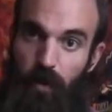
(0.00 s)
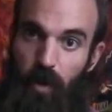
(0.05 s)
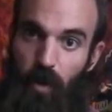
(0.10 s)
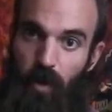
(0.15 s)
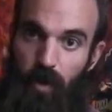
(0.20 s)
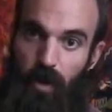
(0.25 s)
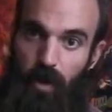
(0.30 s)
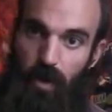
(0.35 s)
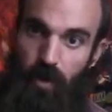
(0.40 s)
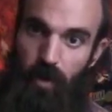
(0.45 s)
Don't
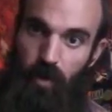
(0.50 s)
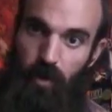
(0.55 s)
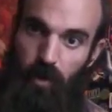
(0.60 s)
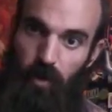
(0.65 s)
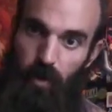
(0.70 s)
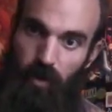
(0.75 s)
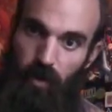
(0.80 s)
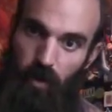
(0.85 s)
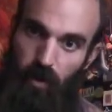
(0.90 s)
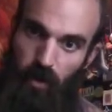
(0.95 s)
sit here and do
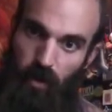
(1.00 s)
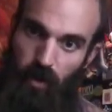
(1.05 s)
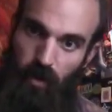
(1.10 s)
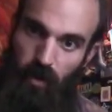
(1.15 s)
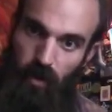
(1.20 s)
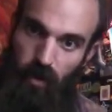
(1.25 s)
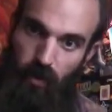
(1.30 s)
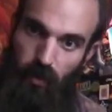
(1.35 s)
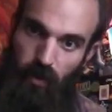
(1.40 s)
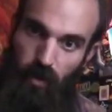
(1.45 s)
this too
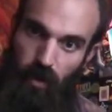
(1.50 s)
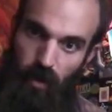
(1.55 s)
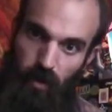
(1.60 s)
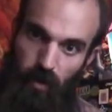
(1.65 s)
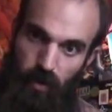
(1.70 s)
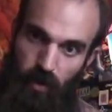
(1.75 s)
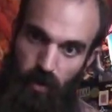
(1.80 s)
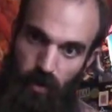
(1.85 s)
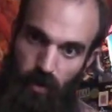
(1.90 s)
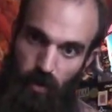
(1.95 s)
long if you're not
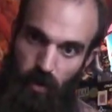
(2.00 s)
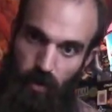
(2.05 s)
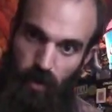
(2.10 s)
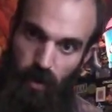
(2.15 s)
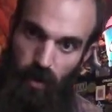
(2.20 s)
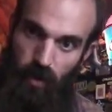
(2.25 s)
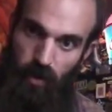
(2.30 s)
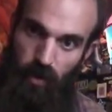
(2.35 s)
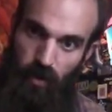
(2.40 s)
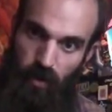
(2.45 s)
used to doing
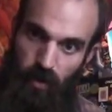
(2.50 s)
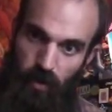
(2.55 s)
this,